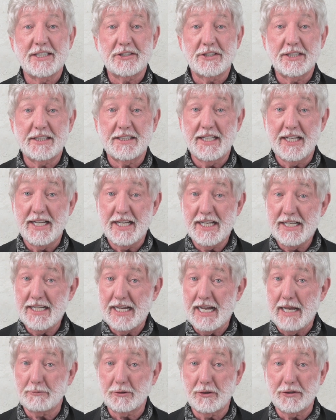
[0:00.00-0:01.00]
Today,
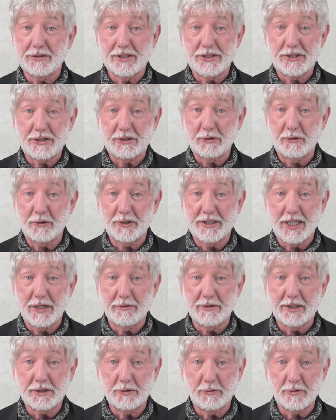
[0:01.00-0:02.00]
I'm going to show you how
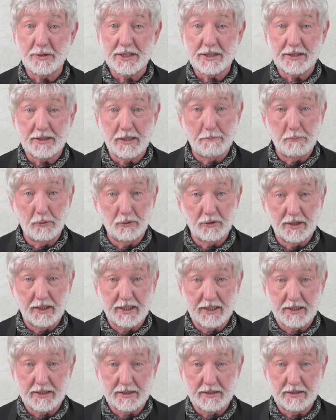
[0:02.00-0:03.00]
to use Scumble
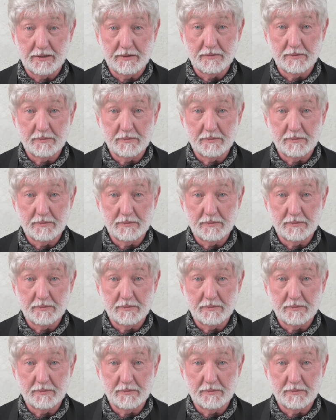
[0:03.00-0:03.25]
Glaze.